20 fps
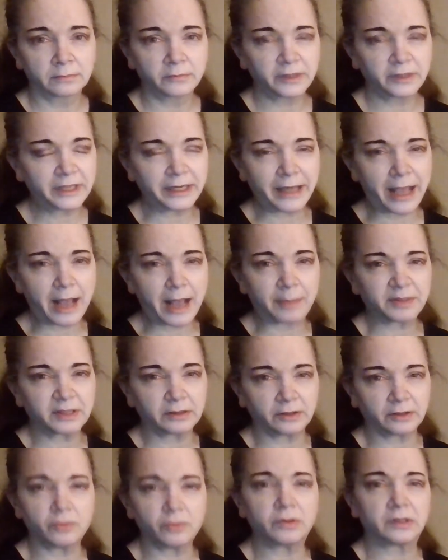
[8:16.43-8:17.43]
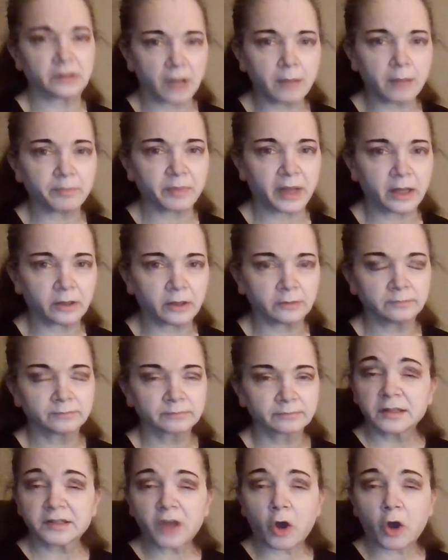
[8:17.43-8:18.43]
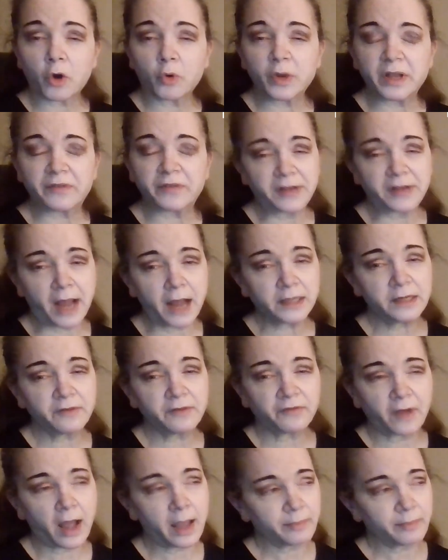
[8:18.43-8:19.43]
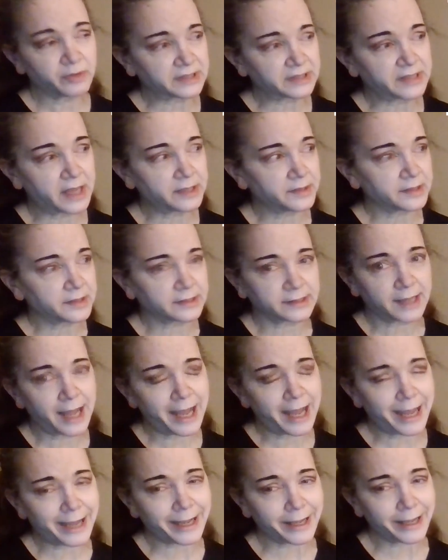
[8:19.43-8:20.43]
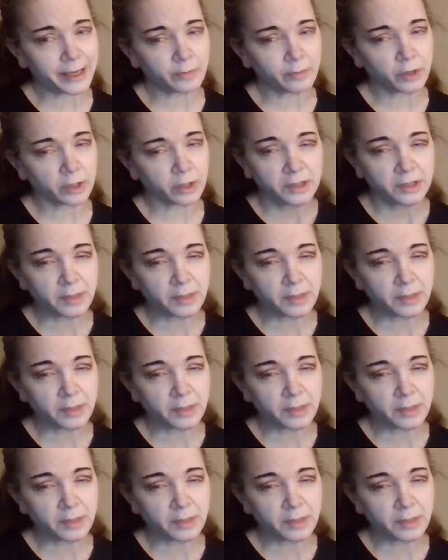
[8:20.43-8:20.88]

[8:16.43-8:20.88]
What an absolute dumbbell. So if 95% of the time